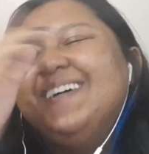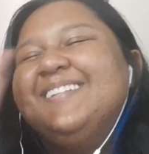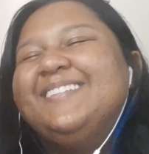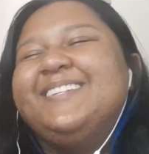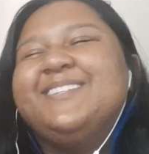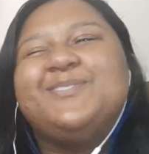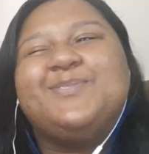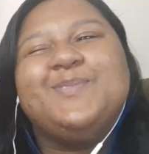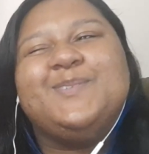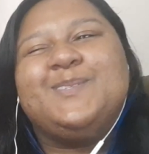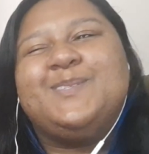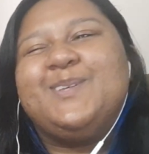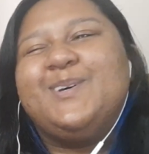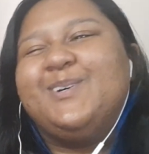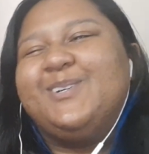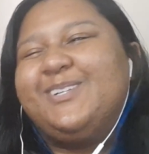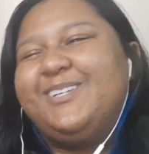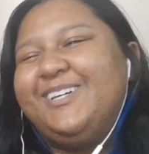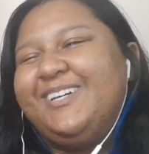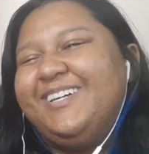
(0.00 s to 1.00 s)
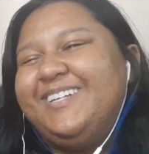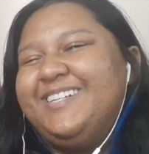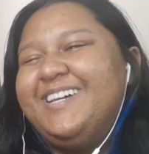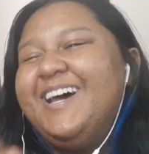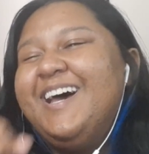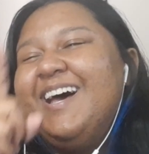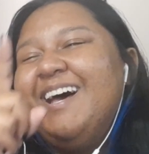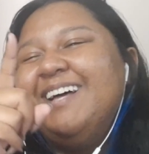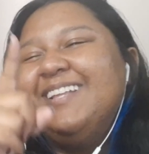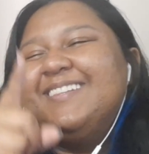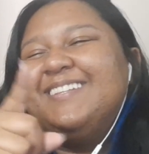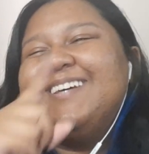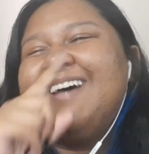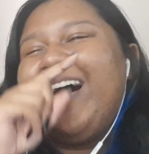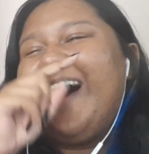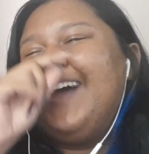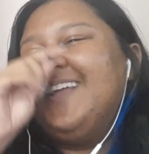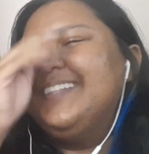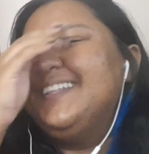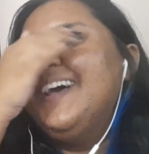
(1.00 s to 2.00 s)
this was so good.
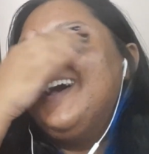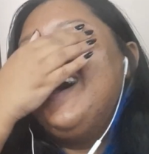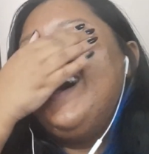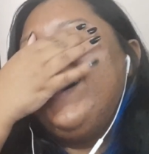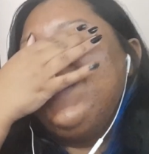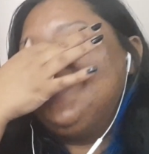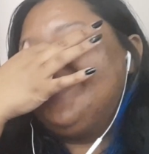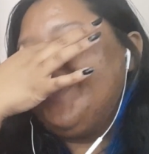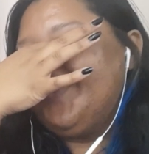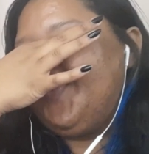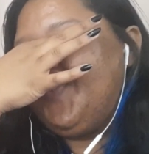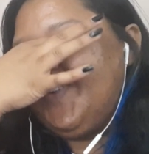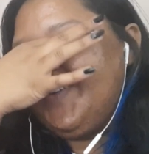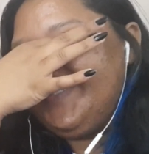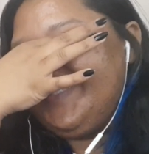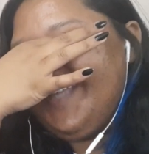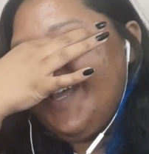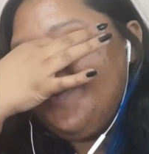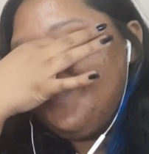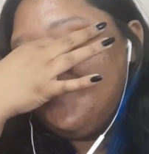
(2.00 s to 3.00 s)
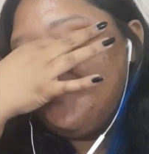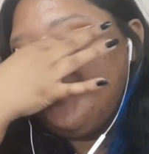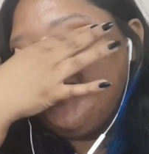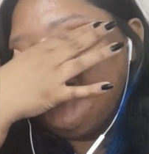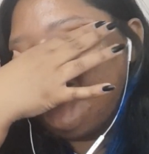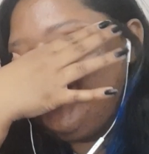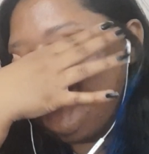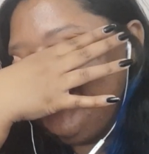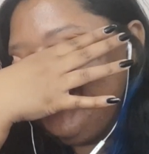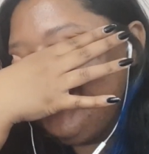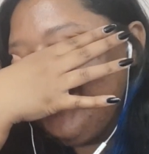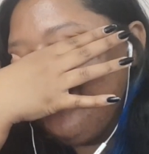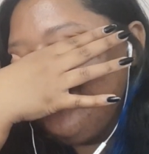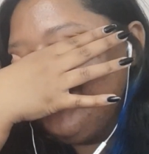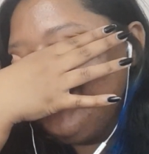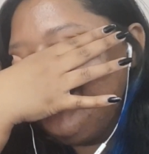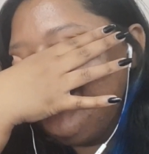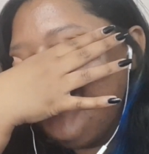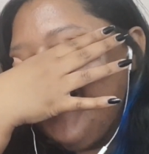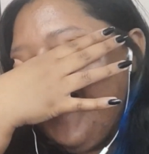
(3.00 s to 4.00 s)
The first time I watched this, I
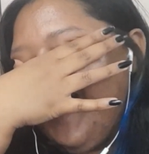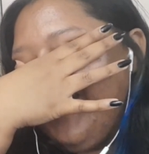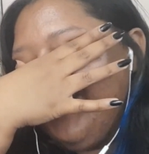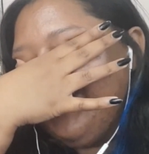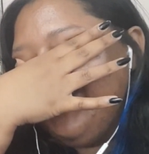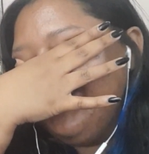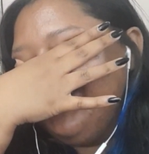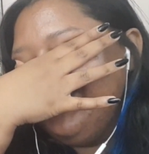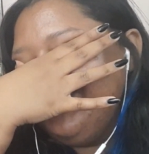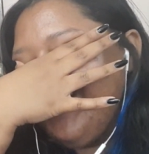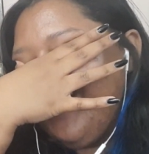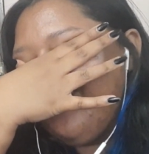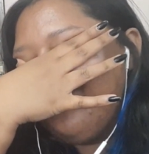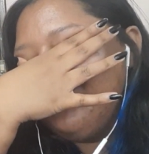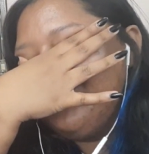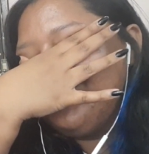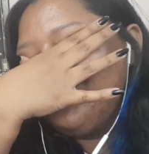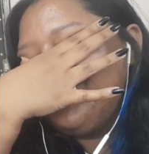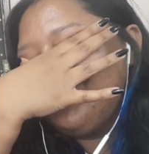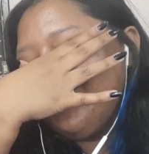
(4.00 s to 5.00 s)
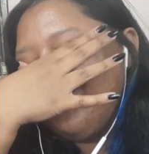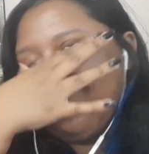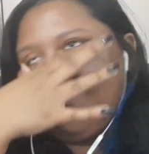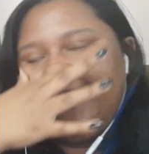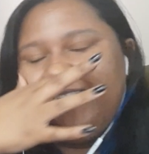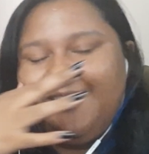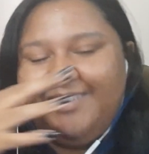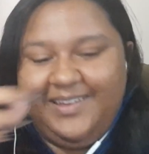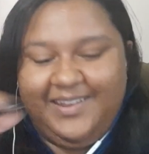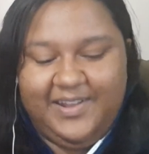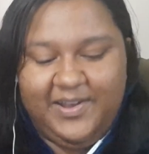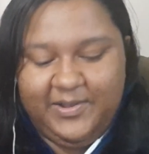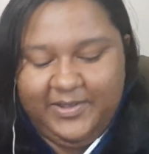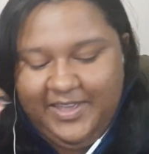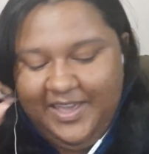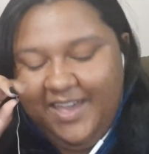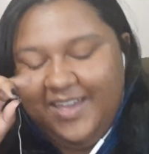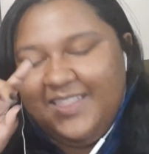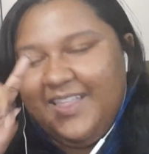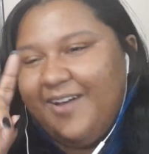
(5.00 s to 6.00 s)
was dying. That was so good.
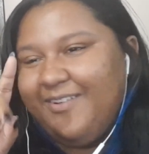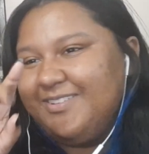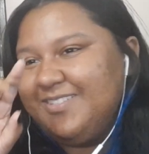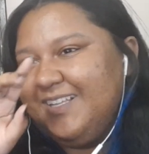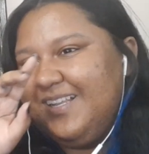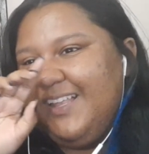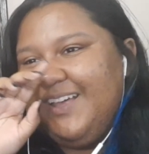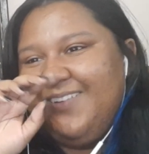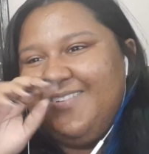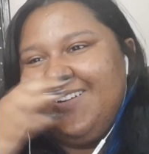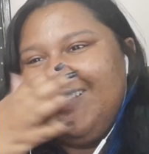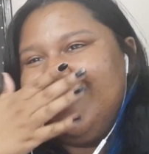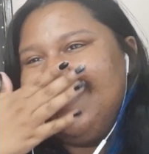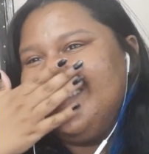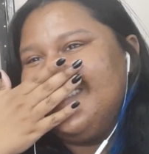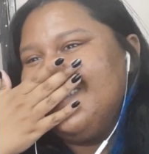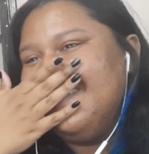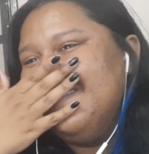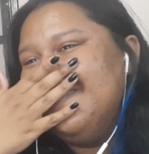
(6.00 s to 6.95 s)
Okay, that was hilarious.